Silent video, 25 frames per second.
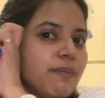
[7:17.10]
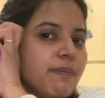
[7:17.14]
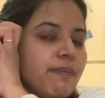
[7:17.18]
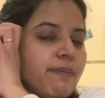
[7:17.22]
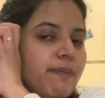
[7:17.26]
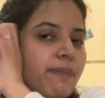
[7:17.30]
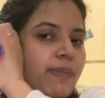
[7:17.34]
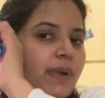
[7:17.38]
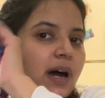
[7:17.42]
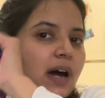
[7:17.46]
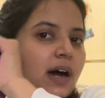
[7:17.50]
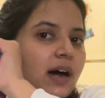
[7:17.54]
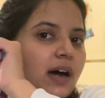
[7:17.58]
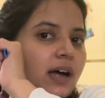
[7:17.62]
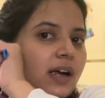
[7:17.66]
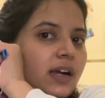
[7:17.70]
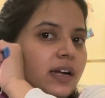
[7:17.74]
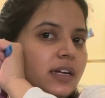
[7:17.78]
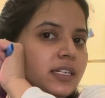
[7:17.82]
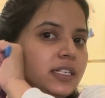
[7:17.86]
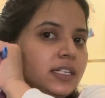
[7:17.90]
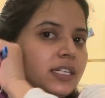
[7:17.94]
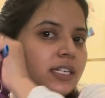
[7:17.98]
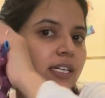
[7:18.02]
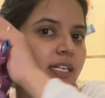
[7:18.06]

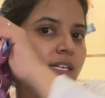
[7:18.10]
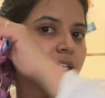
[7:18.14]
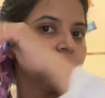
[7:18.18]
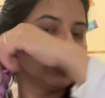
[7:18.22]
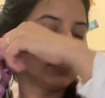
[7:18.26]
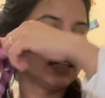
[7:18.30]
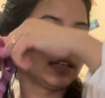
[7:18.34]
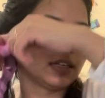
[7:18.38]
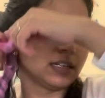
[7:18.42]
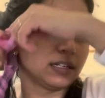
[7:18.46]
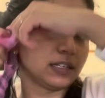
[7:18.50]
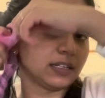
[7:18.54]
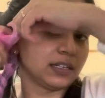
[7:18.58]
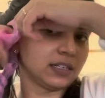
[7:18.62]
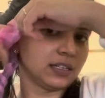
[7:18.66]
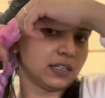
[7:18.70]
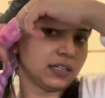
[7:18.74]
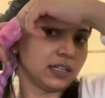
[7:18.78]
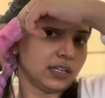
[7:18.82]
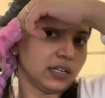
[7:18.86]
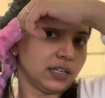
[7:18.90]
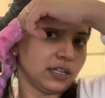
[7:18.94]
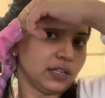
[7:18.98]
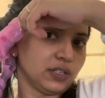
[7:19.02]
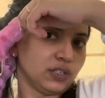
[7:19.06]
part
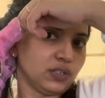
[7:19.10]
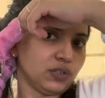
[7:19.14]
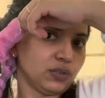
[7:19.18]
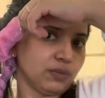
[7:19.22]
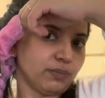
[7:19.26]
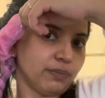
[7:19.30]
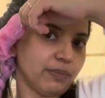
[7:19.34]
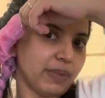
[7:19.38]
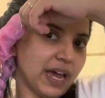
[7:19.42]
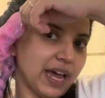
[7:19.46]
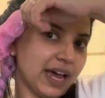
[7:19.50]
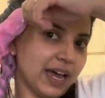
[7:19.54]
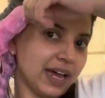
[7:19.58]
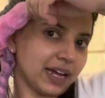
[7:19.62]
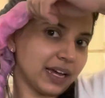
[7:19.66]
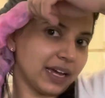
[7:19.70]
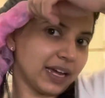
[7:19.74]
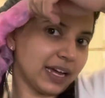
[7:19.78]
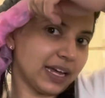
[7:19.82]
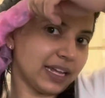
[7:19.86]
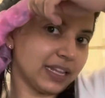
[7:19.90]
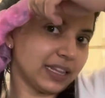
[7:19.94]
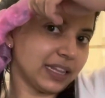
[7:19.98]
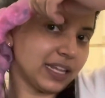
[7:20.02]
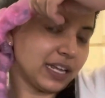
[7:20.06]
to back
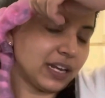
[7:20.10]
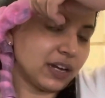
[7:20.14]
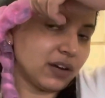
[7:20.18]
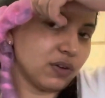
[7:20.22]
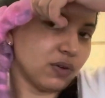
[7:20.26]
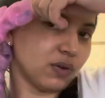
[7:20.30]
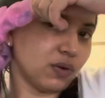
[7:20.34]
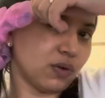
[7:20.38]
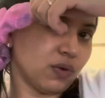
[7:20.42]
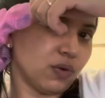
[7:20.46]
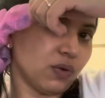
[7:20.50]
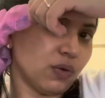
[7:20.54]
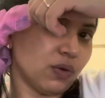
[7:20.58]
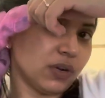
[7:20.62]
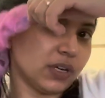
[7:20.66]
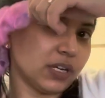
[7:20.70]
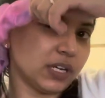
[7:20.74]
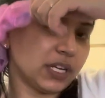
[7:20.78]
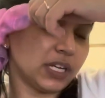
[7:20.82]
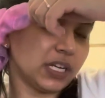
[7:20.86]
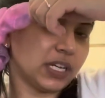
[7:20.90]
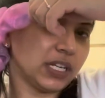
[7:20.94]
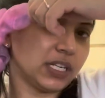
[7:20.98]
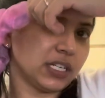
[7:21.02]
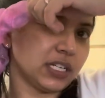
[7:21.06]
and then hold
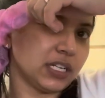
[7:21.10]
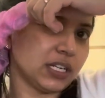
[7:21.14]
it,